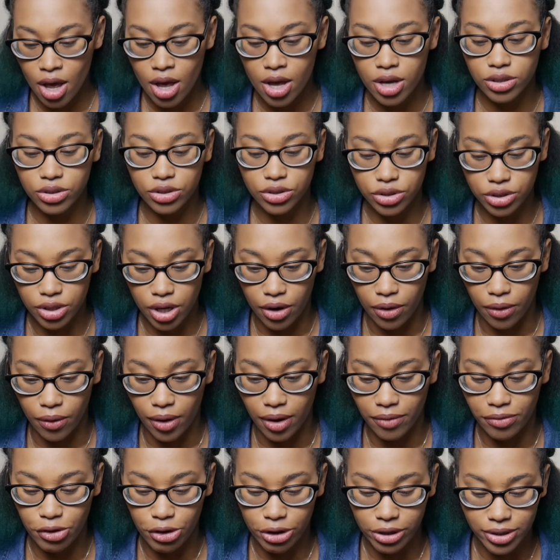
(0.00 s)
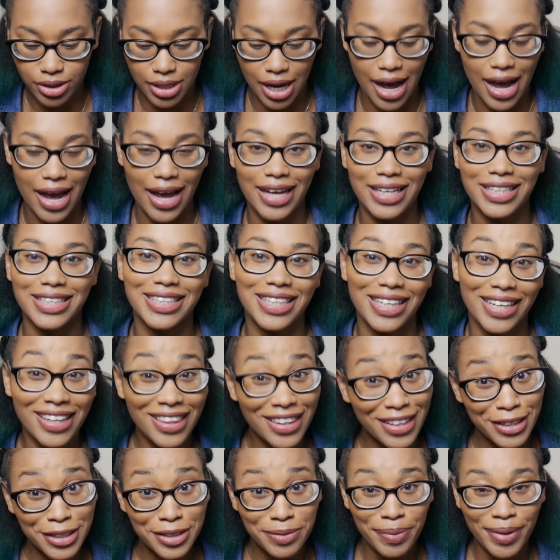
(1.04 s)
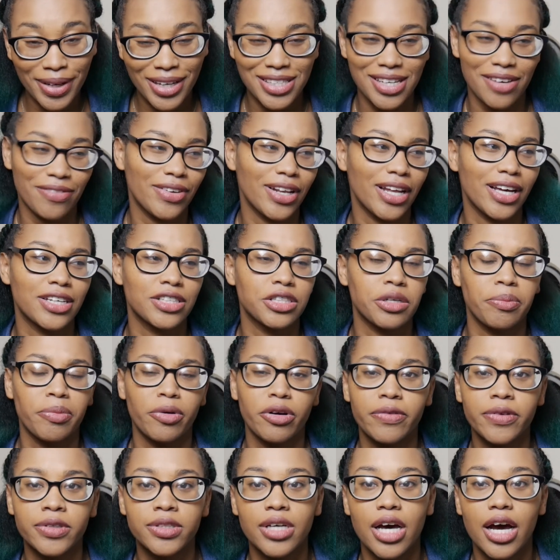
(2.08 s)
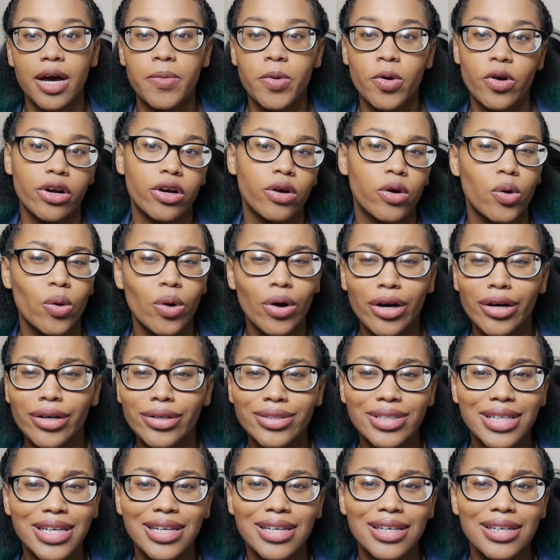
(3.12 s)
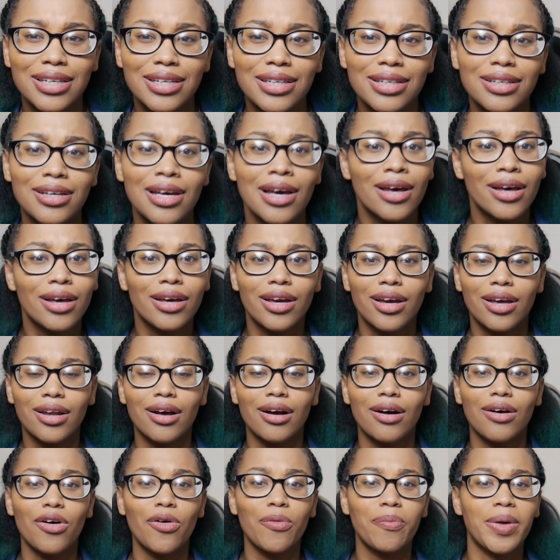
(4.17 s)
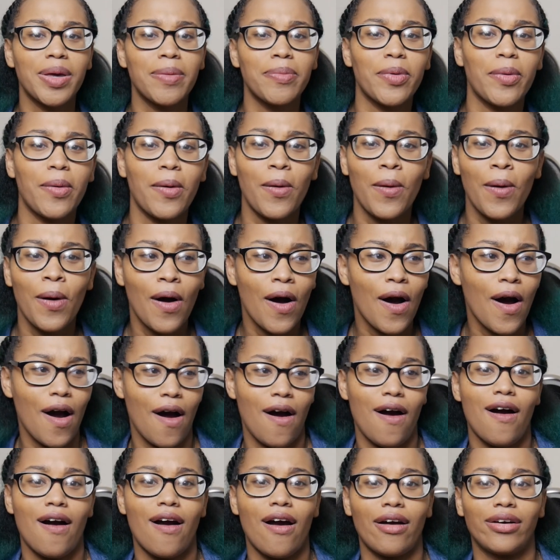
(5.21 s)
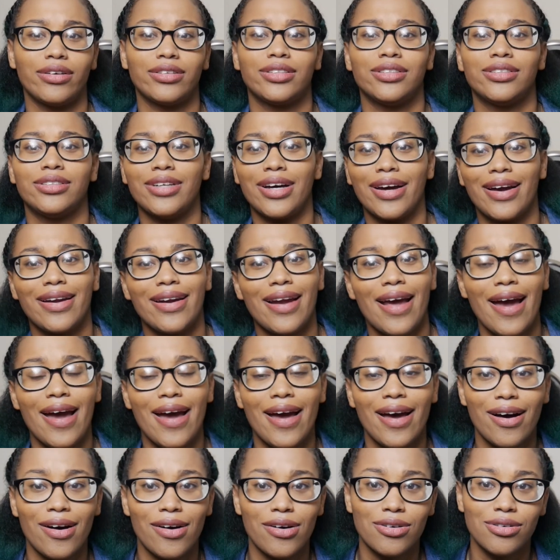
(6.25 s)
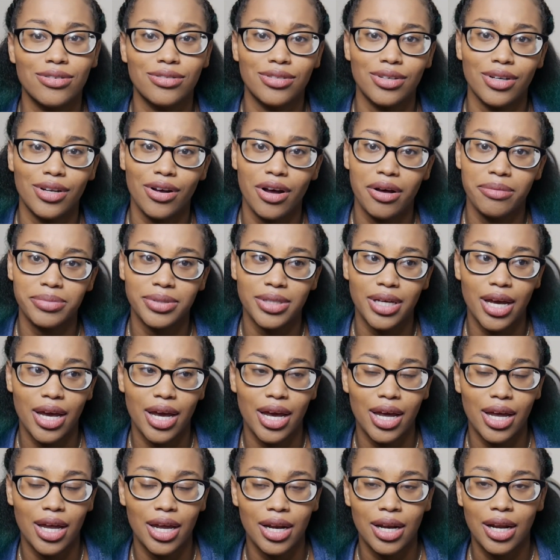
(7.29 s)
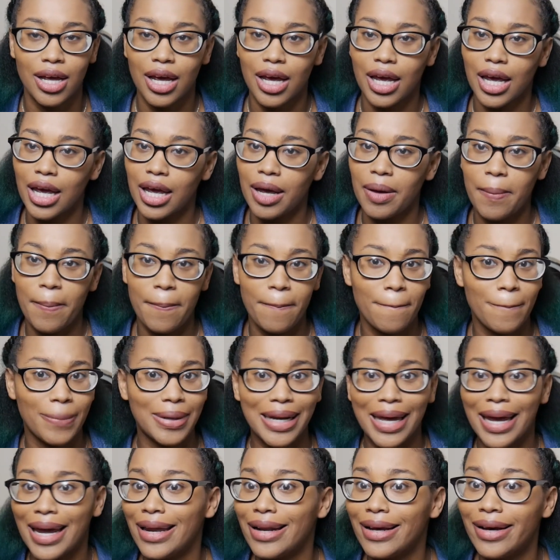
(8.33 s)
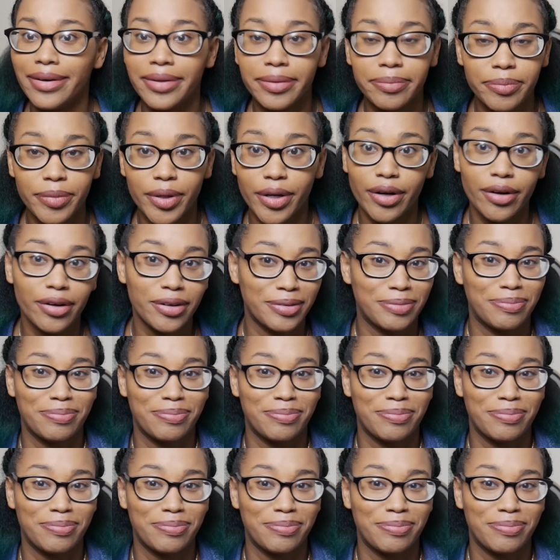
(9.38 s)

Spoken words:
So of course I did this because I feel like it's a perfect time. We're in quarantine, you know, people are stuck in the house, you know what I'm saying, laid up, you know,